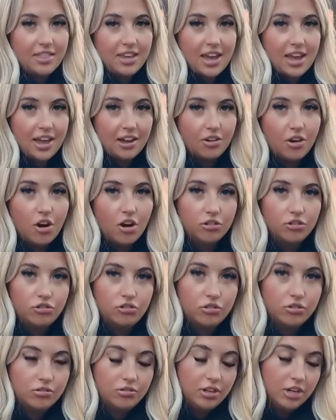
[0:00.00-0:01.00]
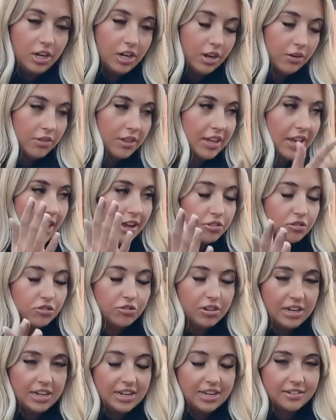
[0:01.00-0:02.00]
the aircon, you know, the gas
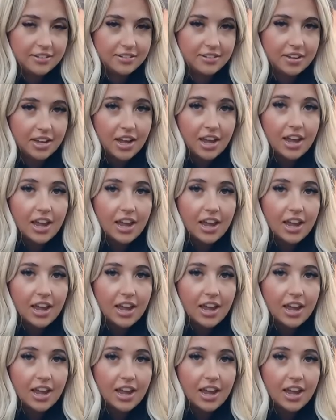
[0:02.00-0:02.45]
released,